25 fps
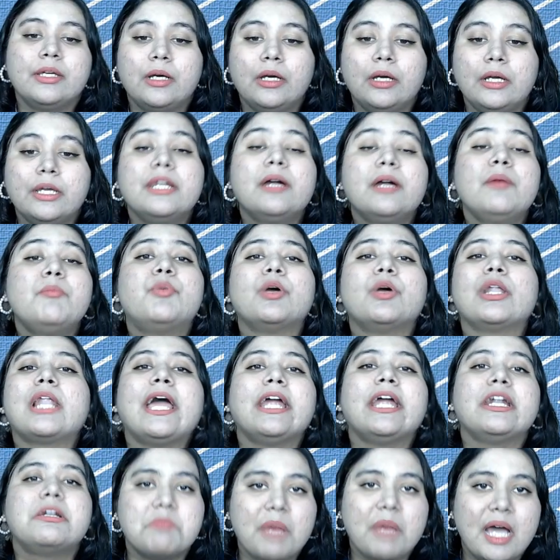in a
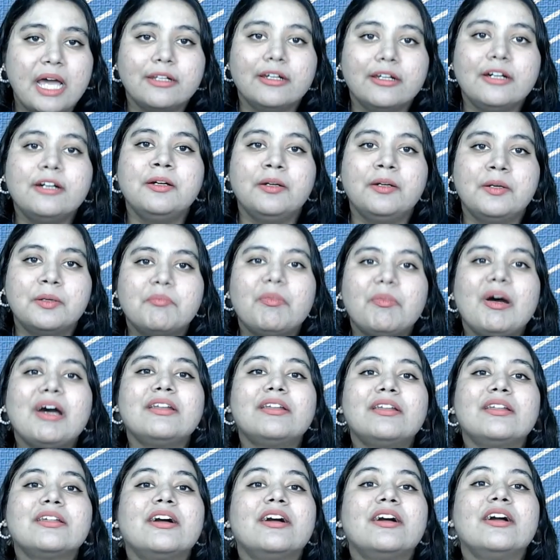polite manner but
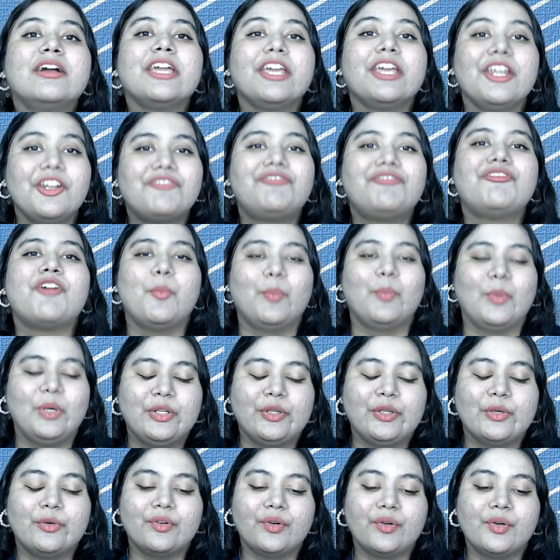informal
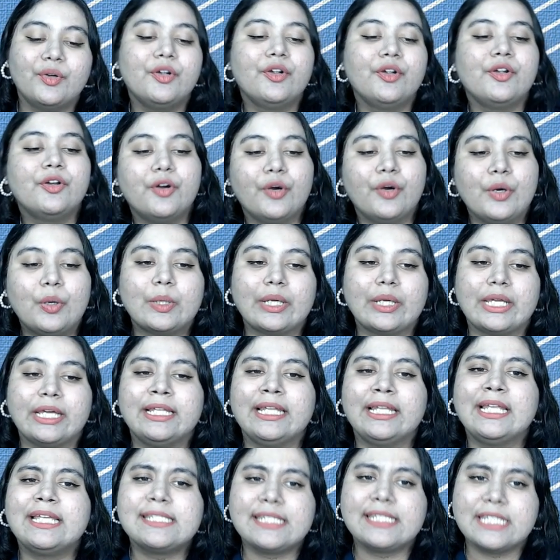tone. Okay,
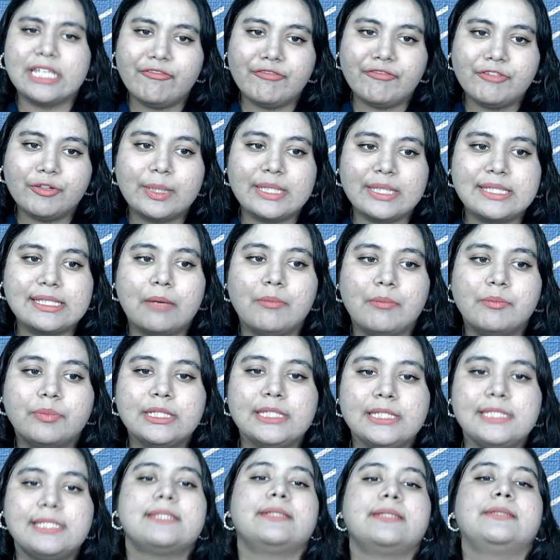let's see a few
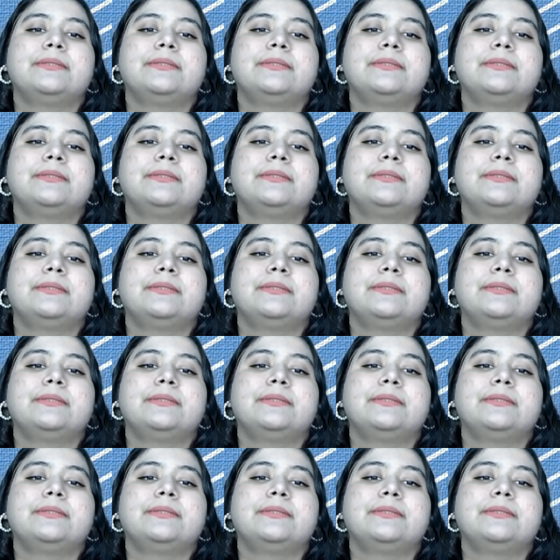examples.